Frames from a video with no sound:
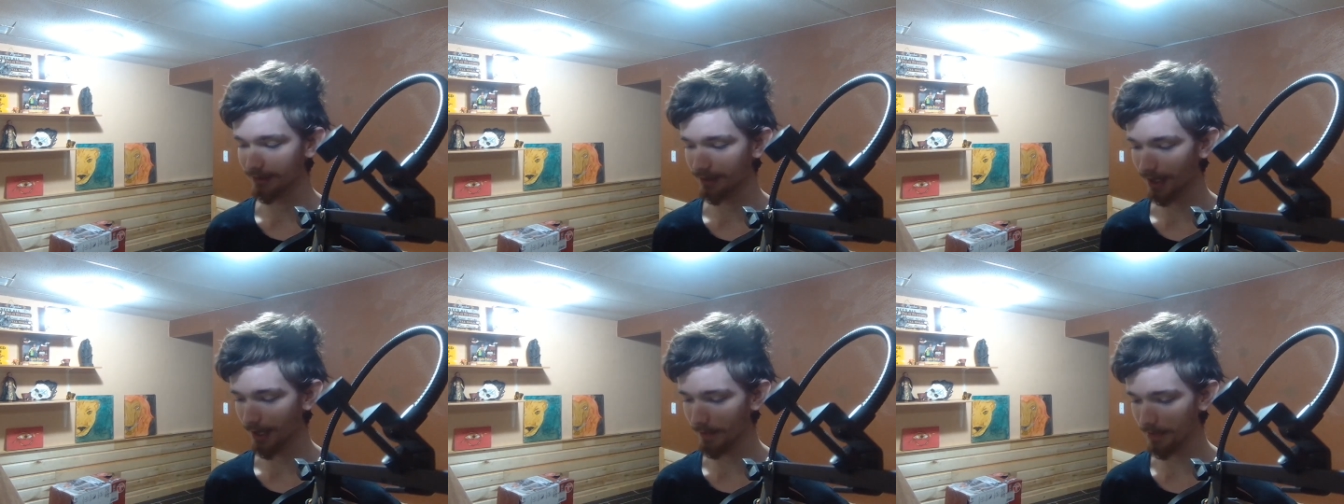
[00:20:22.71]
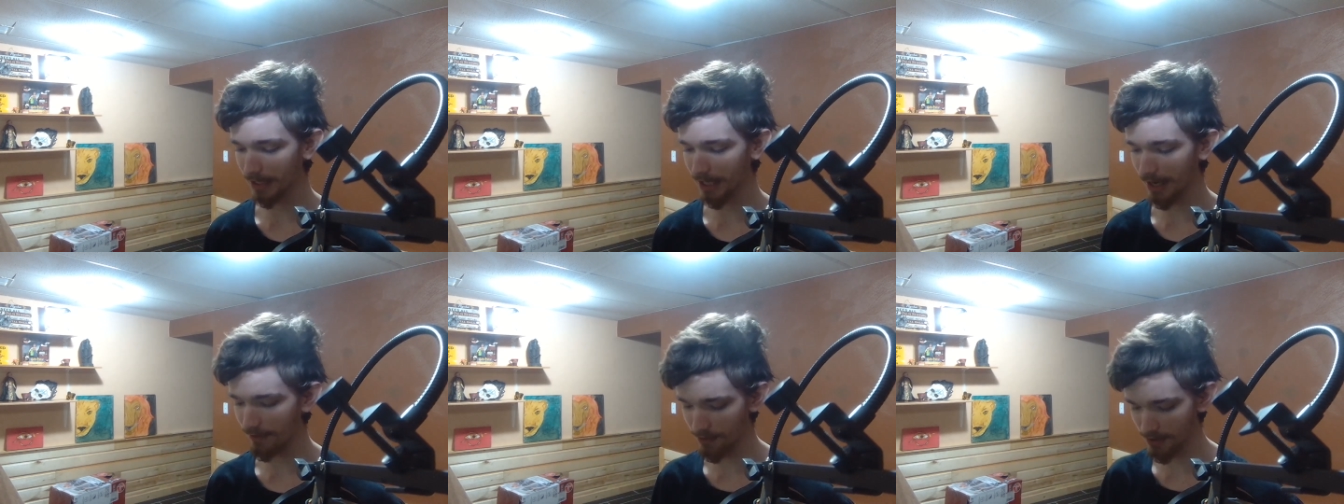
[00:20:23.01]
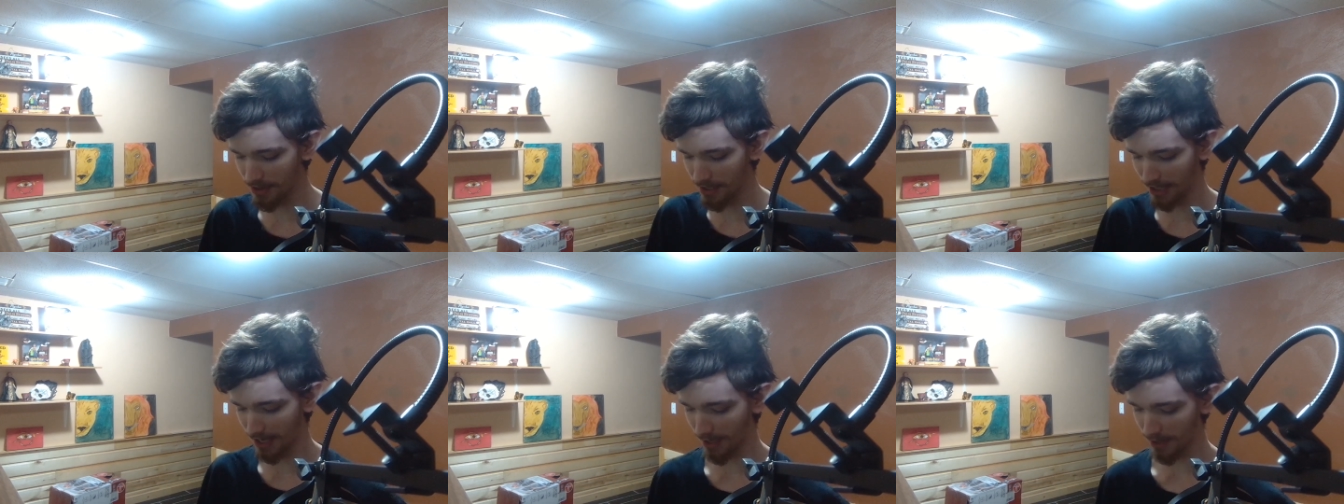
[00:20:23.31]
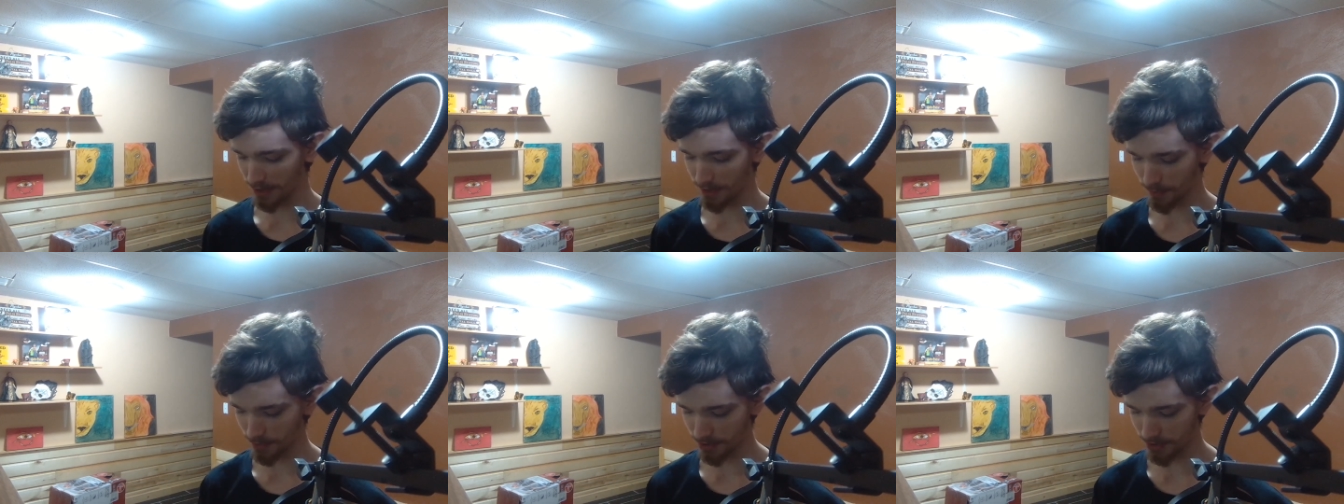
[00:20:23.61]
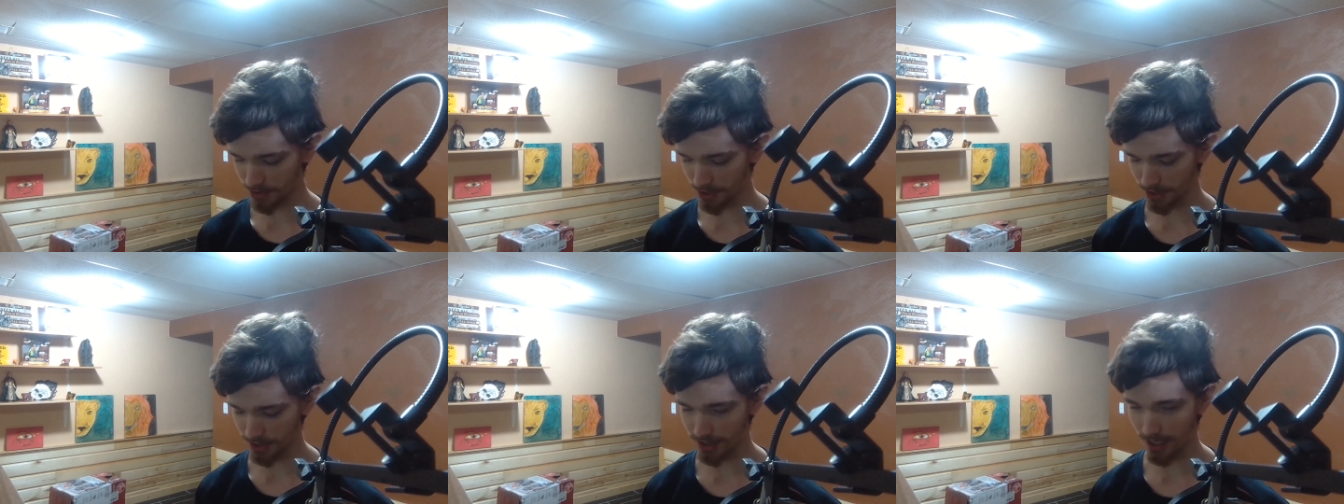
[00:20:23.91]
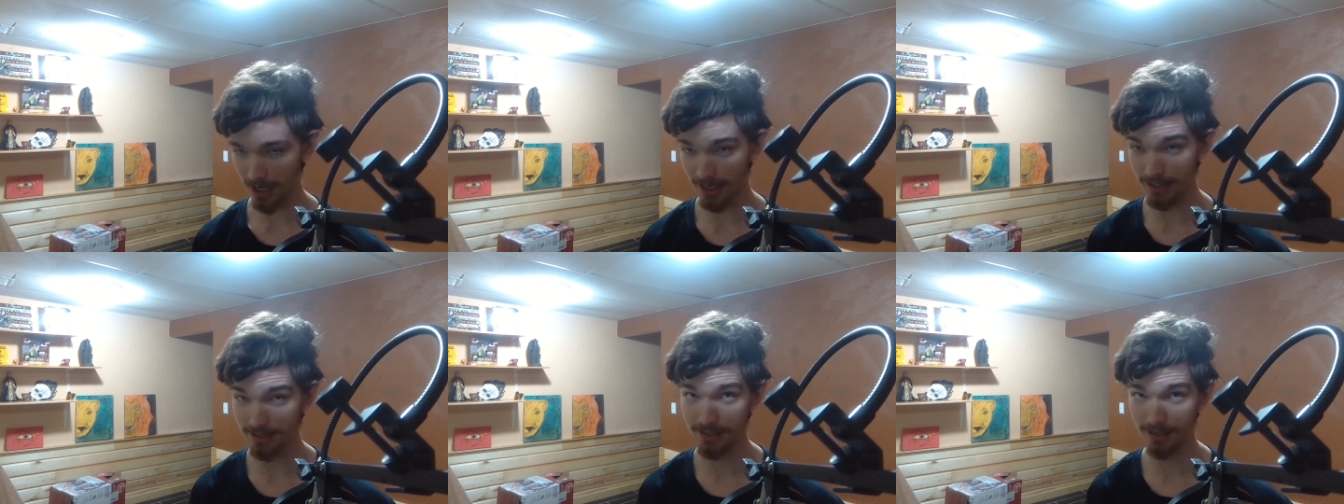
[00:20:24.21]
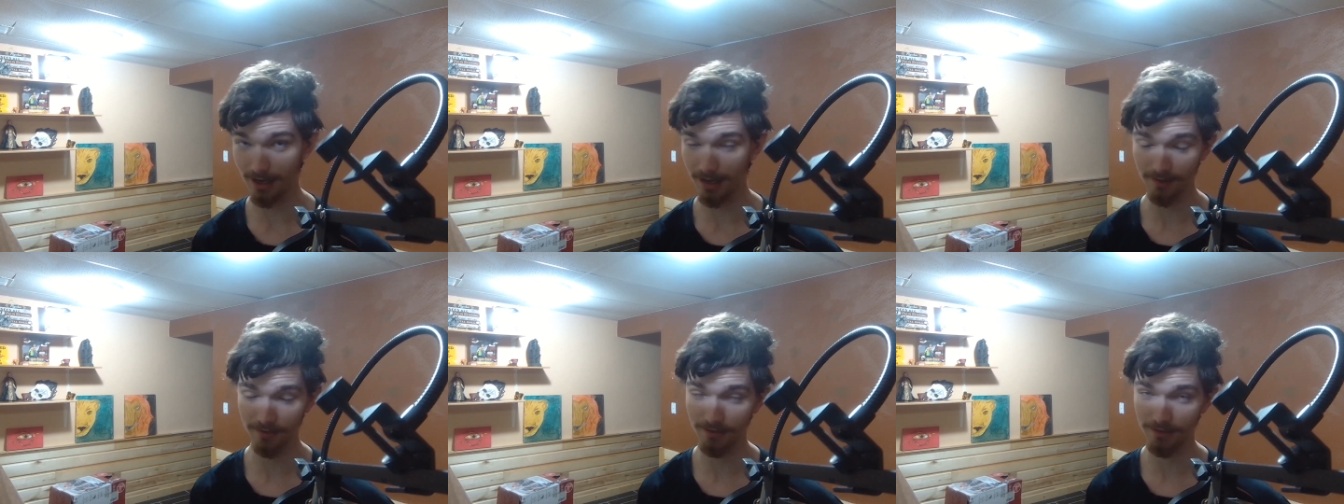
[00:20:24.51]
I mean, everything else was just
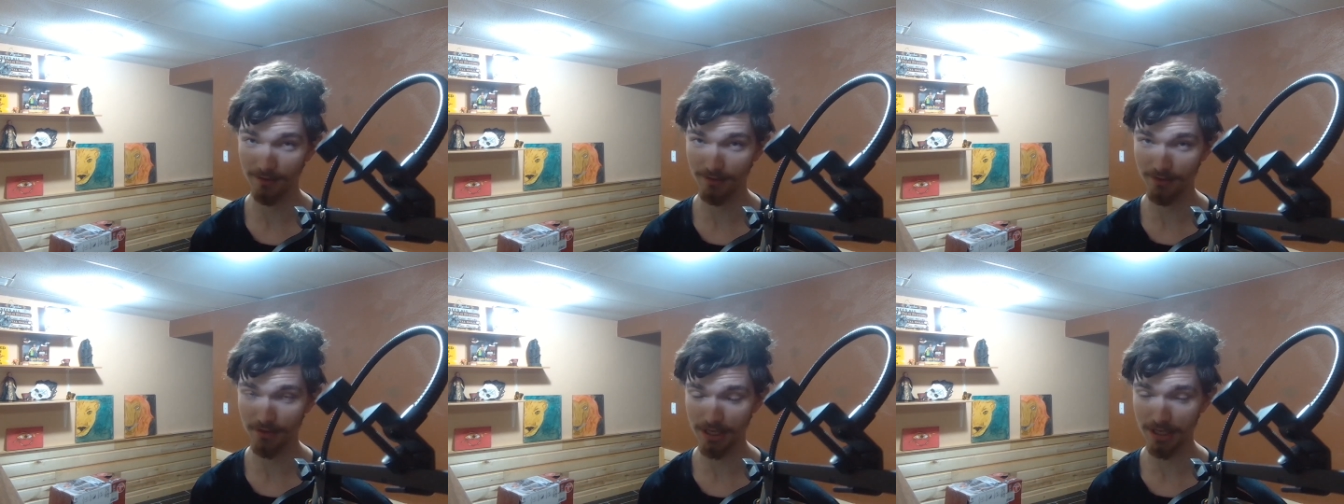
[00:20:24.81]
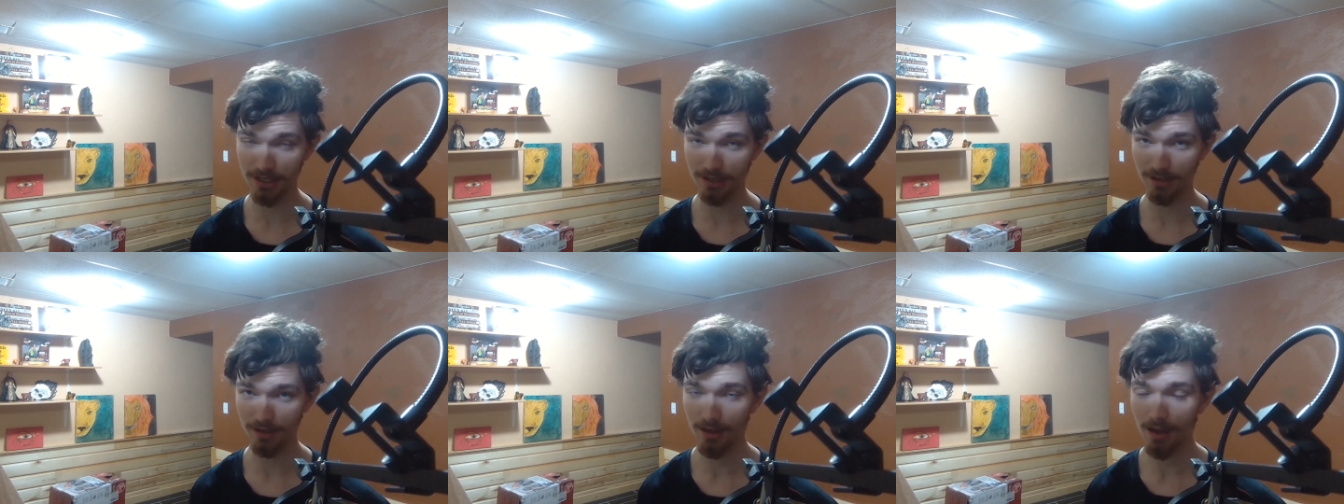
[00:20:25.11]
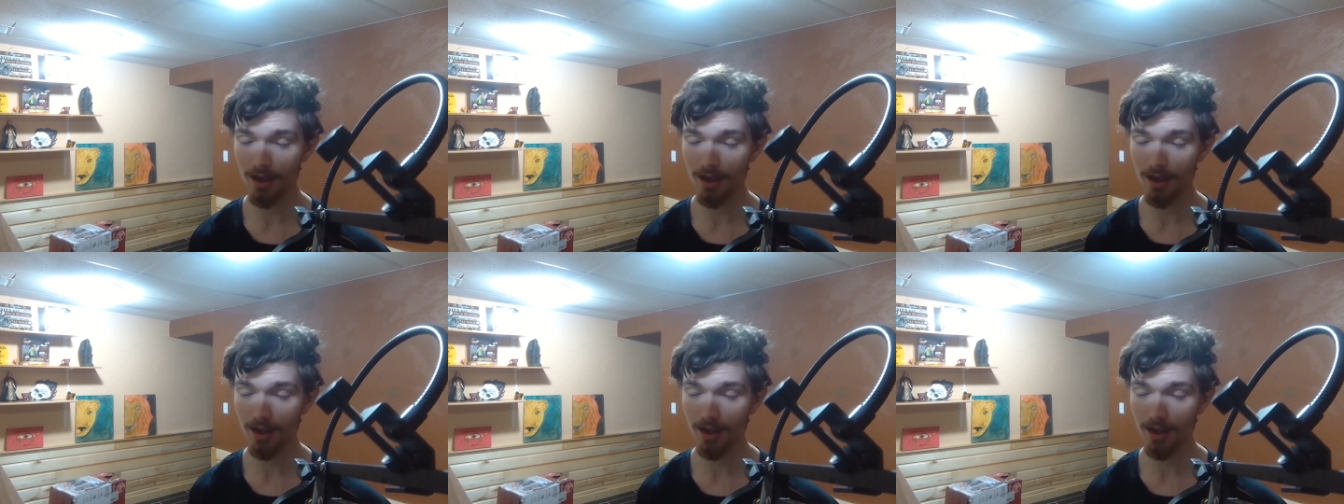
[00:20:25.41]
icing on the